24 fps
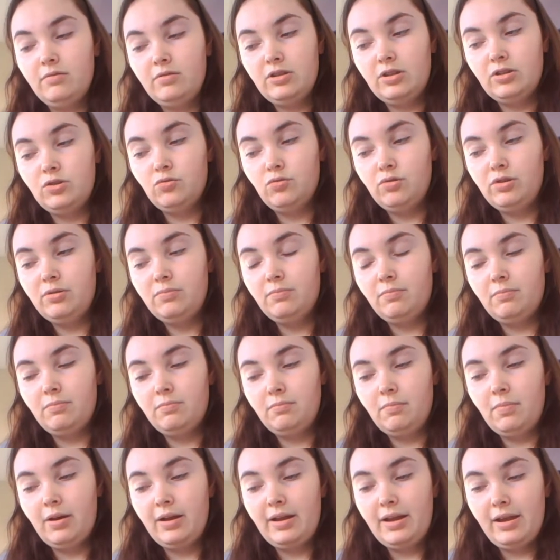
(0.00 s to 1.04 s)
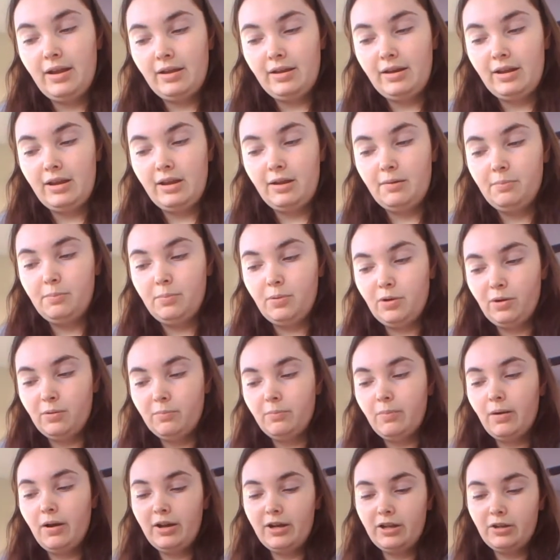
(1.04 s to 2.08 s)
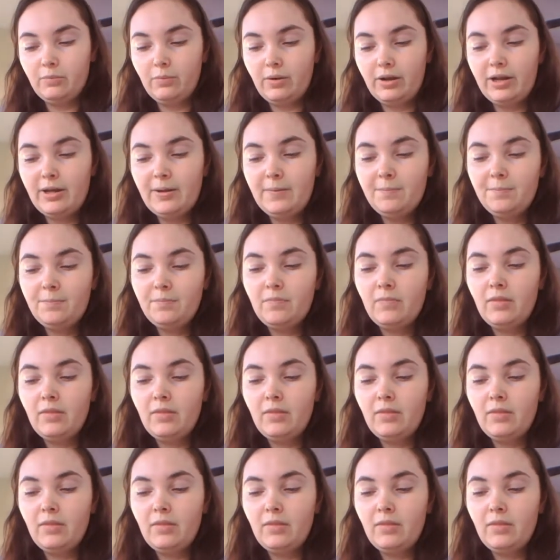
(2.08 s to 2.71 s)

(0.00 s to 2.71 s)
to treat my headache per body weight,